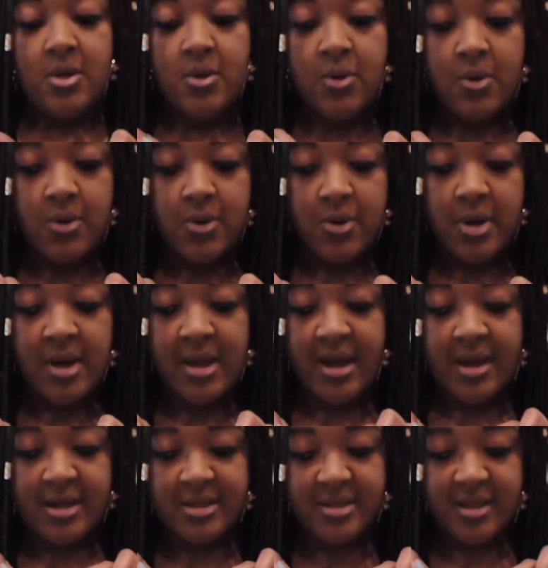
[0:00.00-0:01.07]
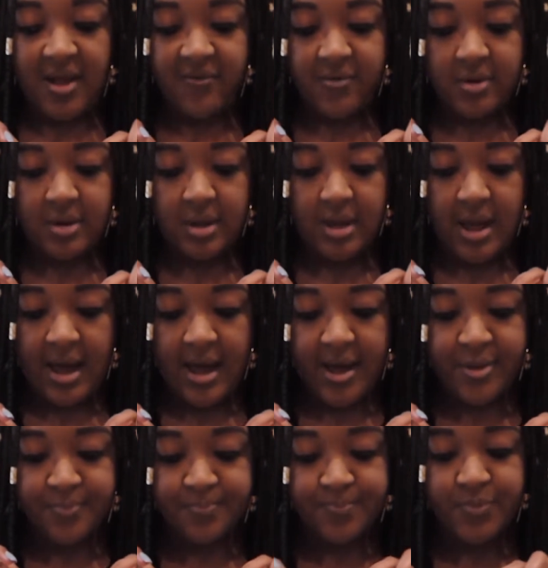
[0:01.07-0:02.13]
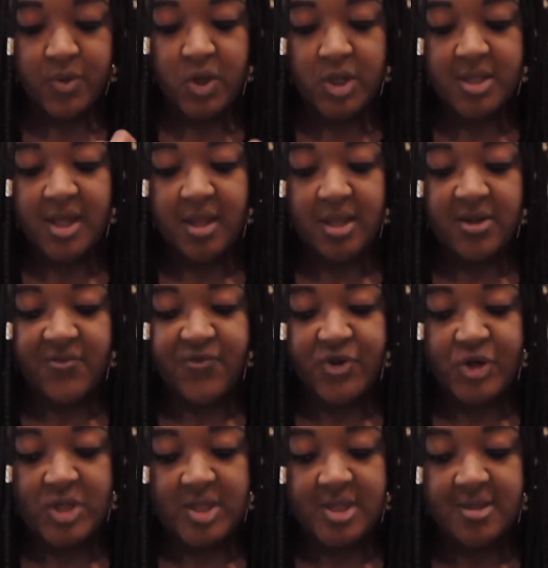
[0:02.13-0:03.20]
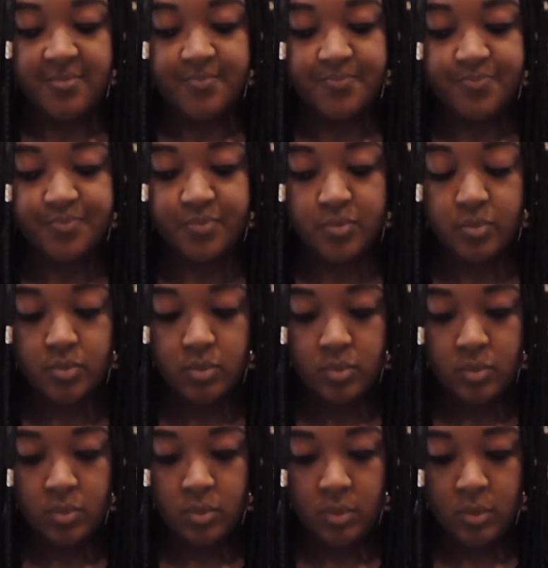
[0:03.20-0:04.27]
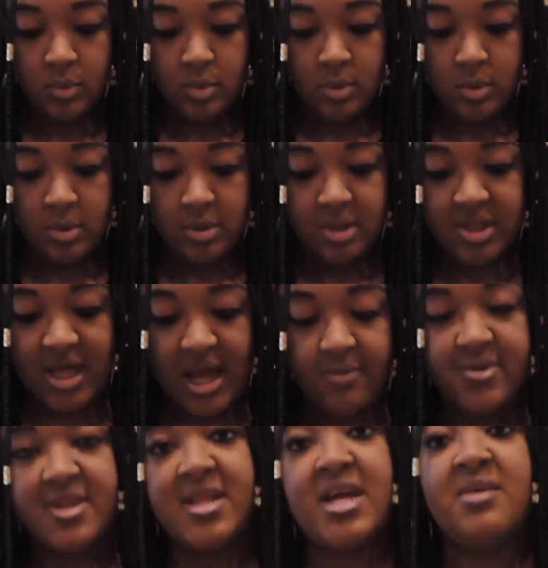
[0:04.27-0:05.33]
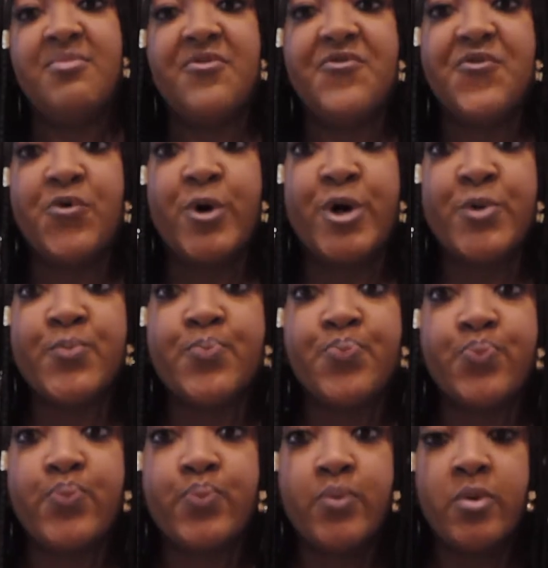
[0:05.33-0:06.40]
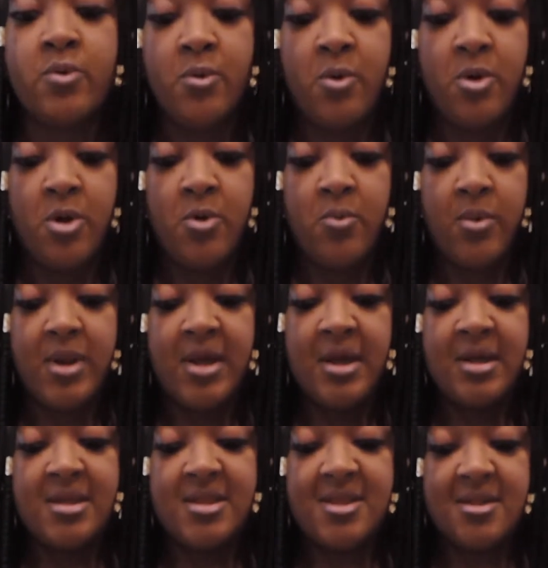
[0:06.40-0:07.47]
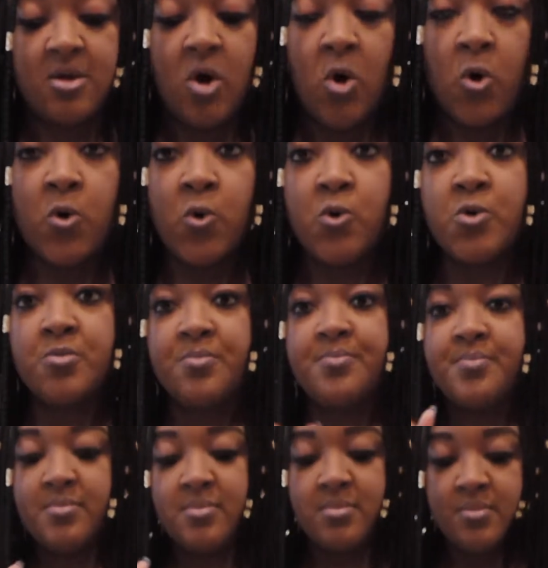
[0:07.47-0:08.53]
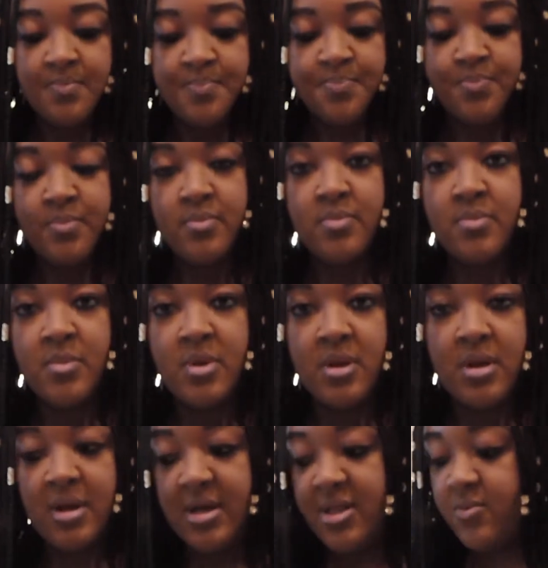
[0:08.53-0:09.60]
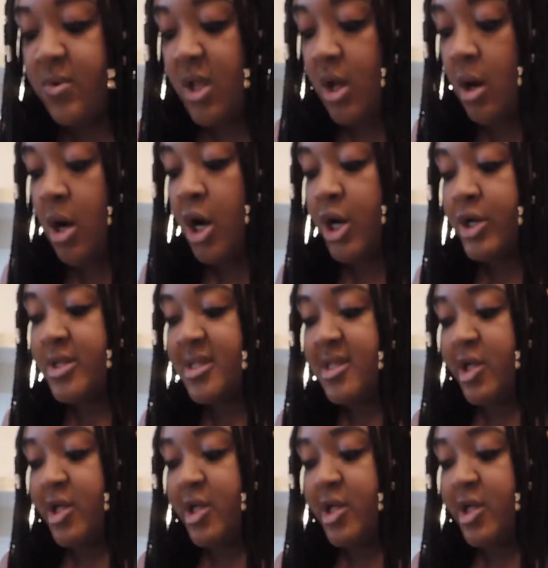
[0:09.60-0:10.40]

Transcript: Whew, yeah, it's definitely hot. You can tell the difference. It's like I was saying before, when it gets cold, it gets really hard.